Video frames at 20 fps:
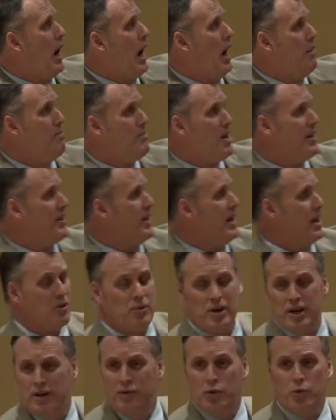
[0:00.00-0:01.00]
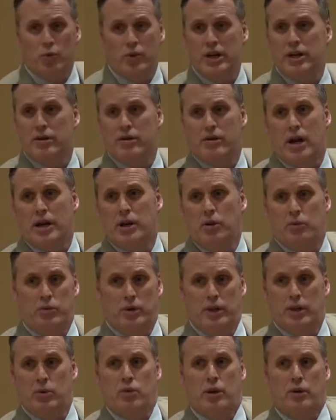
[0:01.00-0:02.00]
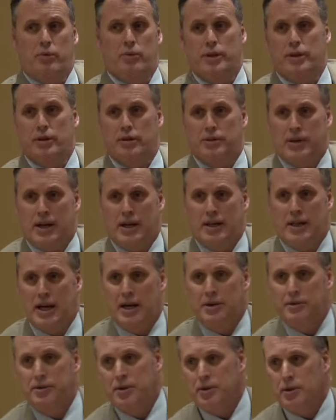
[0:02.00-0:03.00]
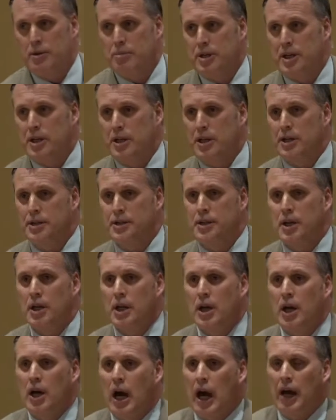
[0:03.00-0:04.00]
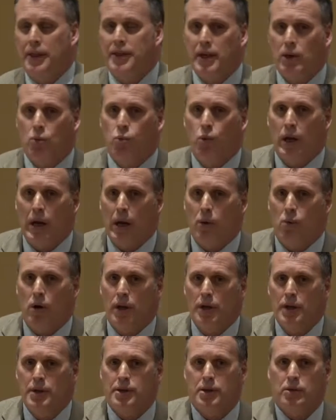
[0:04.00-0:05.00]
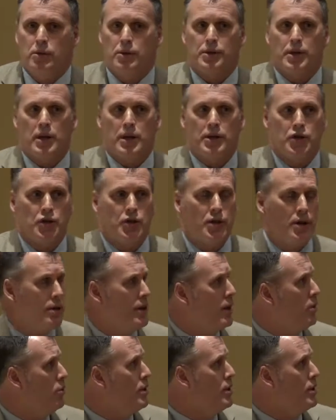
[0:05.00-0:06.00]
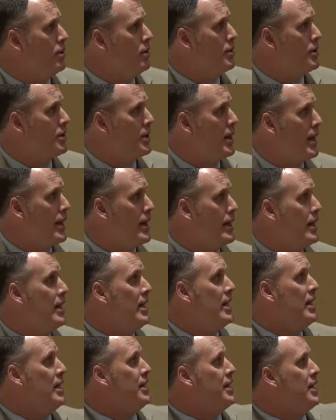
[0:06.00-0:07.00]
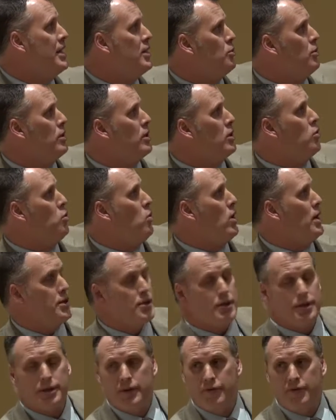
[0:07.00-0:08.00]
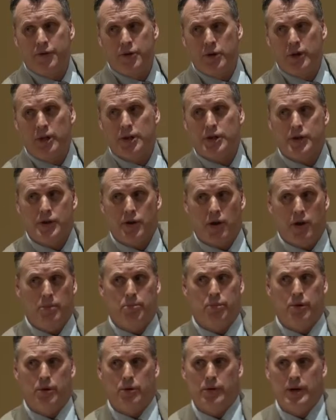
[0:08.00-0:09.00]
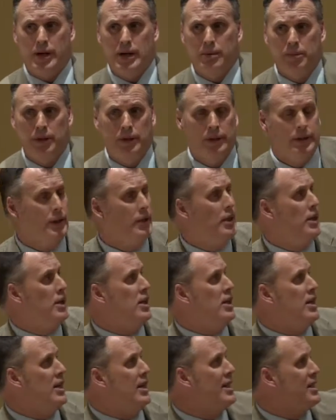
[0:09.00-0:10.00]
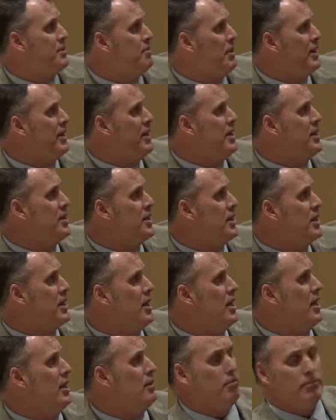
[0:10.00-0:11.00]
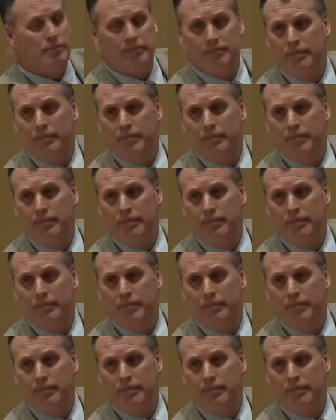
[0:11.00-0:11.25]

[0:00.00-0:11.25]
I'm not that great of a reader. I don't really want to read those out loud to you because I think what I want to do is share that with you to say, these were the questions, if you're going to start a program, expect these to come.